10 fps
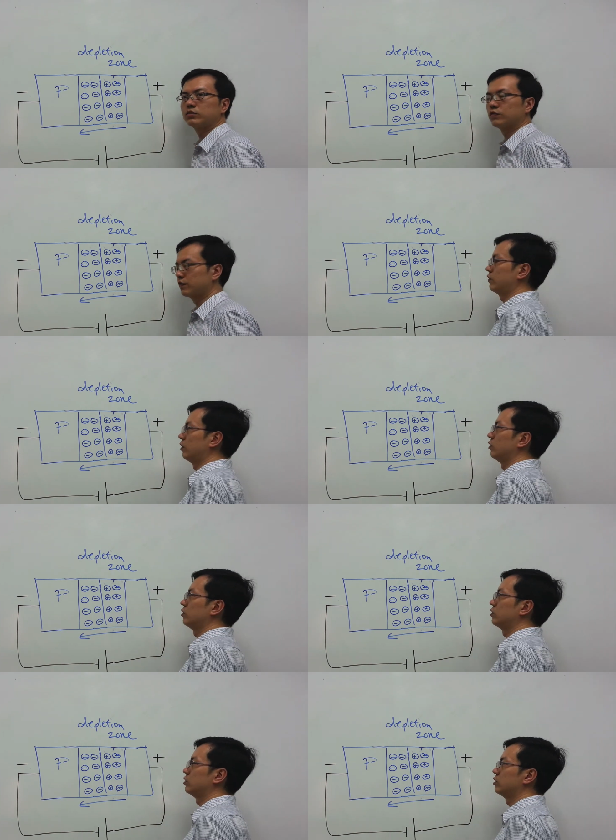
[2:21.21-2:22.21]
to flow,
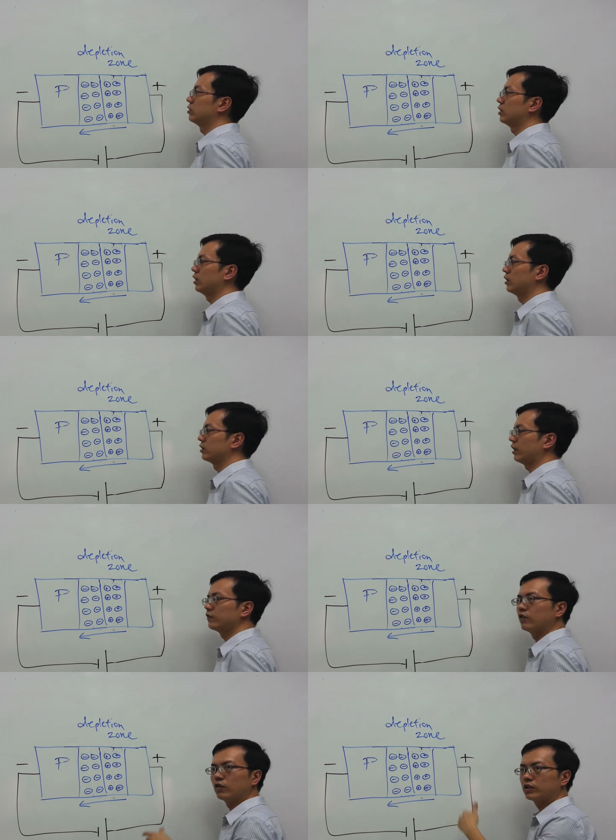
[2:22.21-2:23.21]

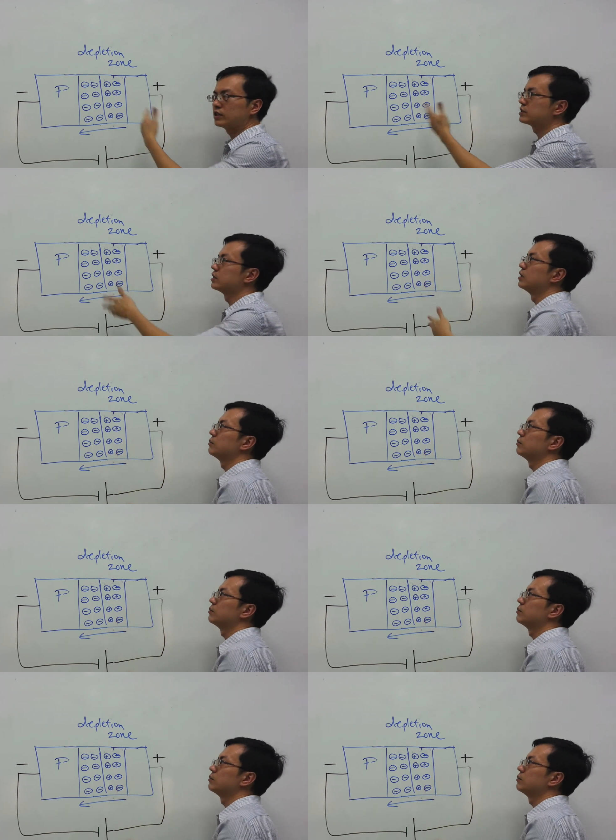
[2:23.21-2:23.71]
therefore this